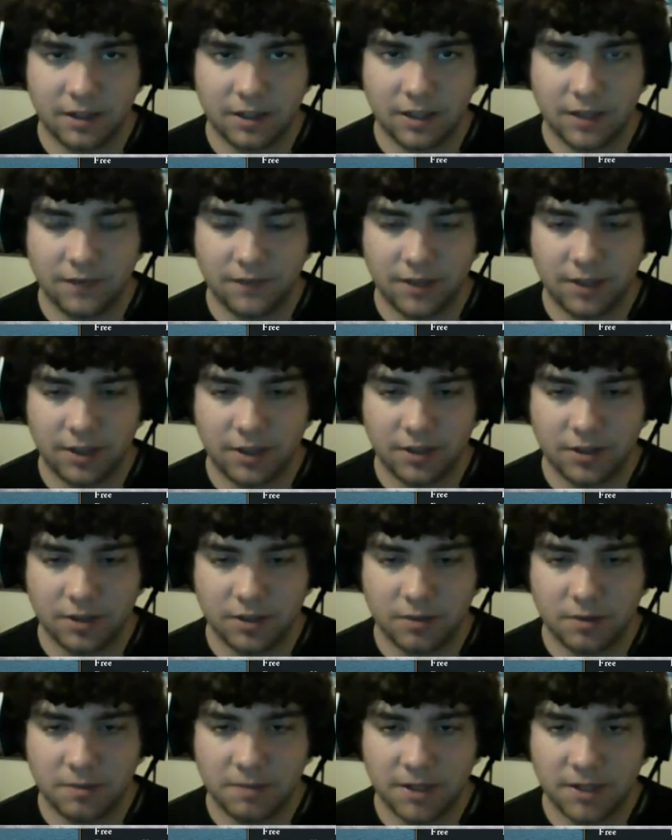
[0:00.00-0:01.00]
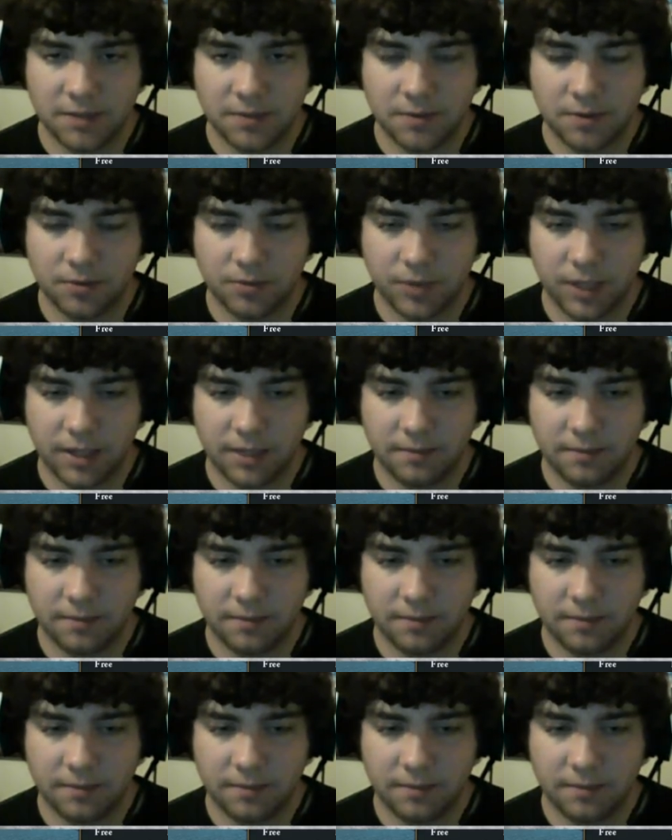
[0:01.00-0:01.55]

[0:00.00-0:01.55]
left down here, so we might as well get